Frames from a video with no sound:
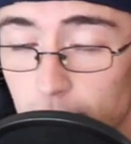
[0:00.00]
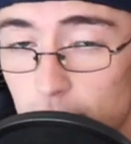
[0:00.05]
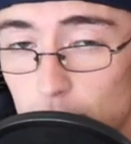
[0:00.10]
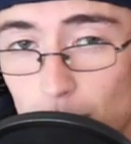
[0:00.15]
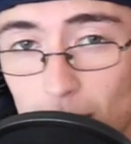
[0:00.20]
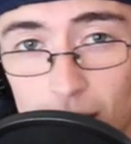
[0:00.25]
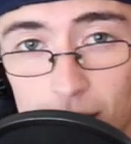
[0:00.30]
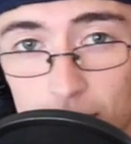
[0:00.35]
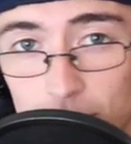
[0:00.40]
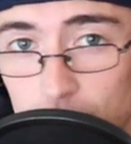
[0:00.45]
This
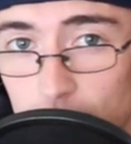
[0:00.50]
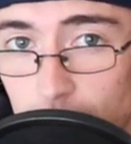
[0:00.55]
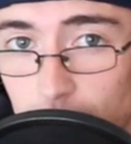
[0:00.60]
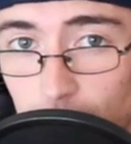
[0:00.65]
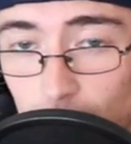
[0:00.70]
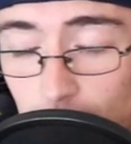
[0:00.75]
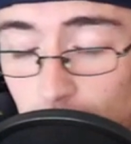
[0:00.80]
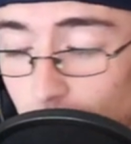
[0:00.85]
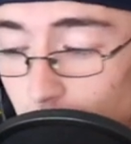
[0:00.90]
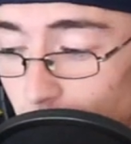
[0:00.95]
Packers
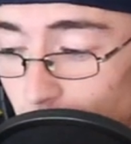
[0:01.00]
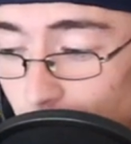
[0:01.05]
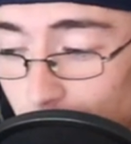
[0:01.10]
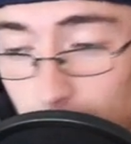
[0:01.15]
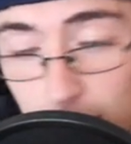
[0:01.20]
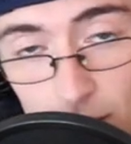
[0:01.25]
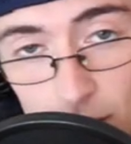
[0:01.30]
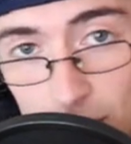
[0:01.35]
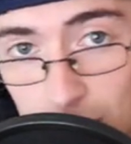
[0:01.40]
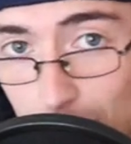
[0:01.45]
defense
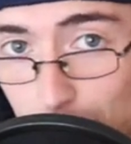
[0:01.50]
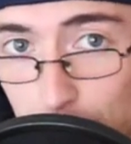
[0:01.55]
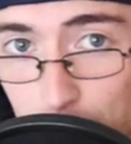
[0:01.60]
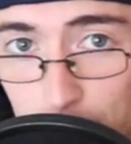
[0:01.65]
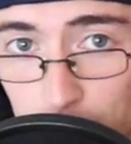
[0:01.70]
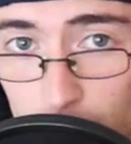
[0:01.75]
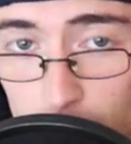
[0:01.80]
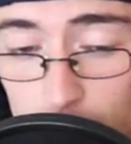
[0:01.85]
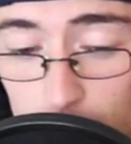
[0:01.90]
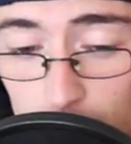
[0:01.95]
is
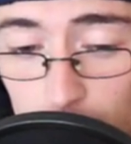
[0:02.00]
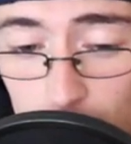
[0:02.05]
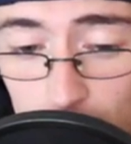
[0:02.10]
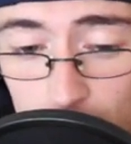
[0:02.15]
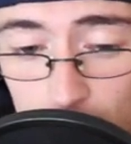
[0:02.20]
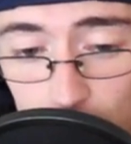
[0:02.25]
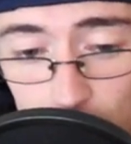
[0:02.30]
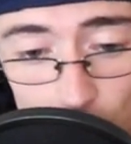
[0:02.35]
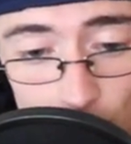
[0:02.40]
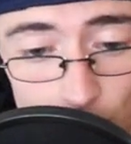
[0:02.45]
susceptible to the
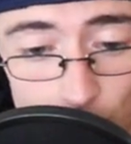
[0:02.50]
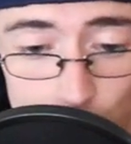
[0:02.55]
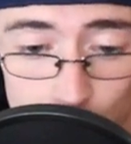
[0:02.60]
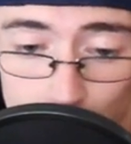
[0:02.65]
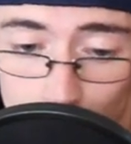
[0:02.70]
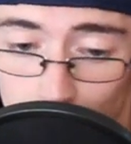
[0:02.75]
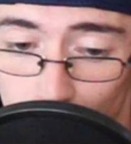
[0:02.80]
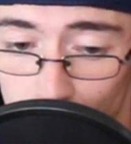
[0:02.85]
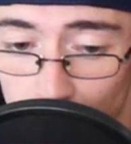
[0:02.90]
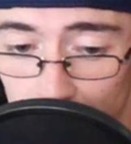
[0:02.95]
run,
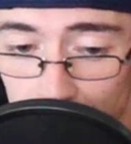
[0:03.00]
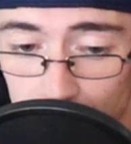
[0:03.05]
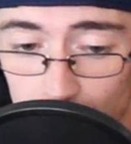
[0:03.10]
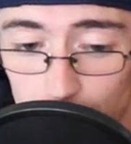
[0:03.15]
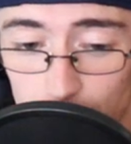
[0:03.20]
so that's